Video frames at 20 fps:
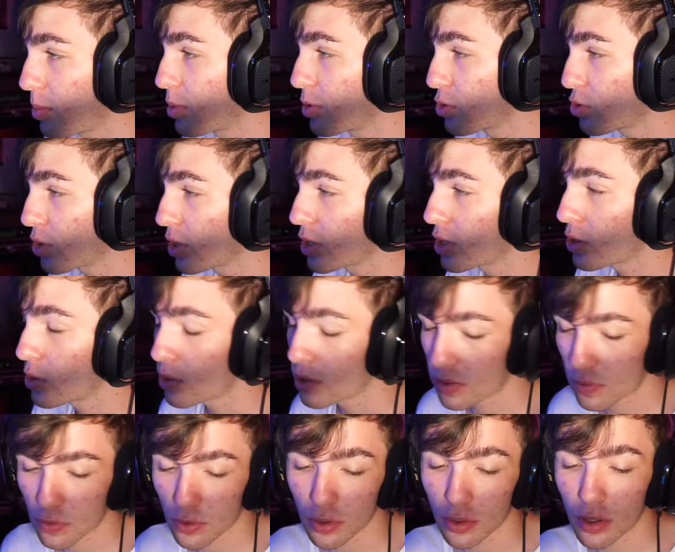trying to do this
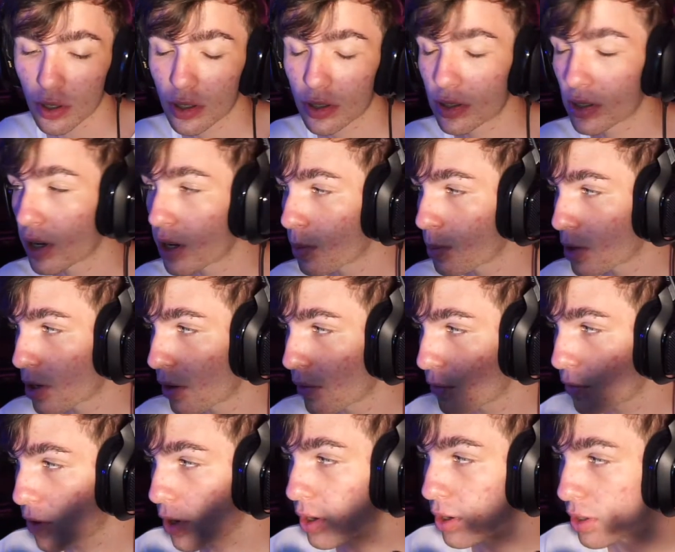for a long time and I
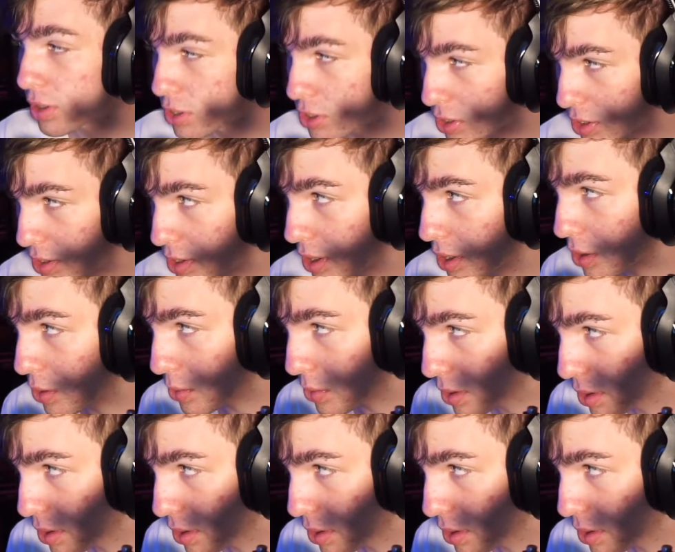finally just now